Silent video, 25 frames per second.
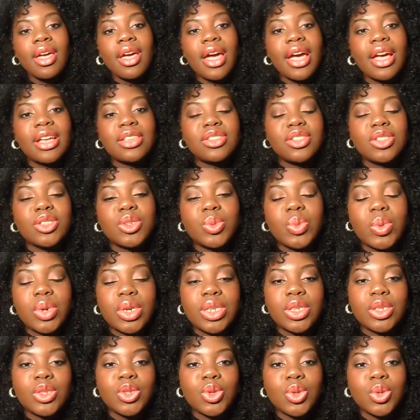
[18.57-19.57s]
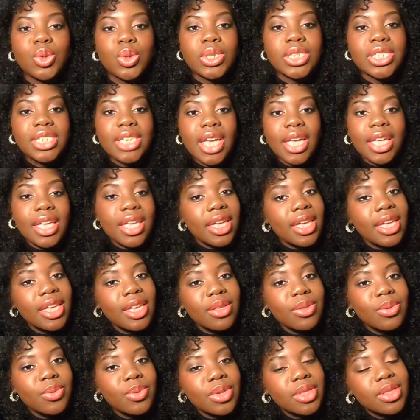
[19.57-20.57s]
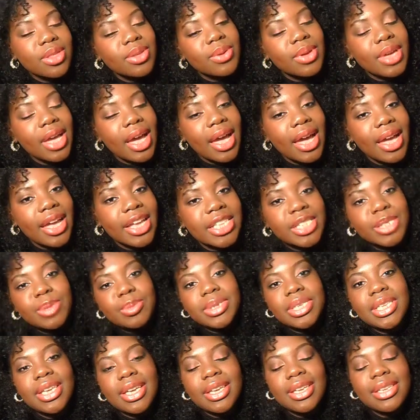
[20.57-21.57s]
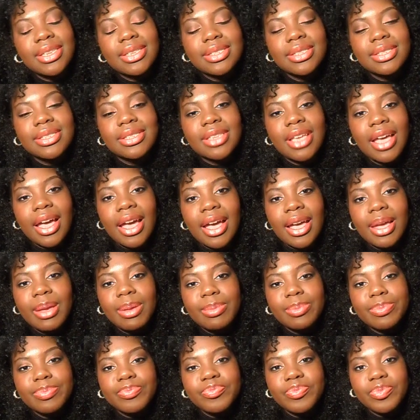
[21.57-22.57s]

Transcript: I just wanted to check in with you guys because I'm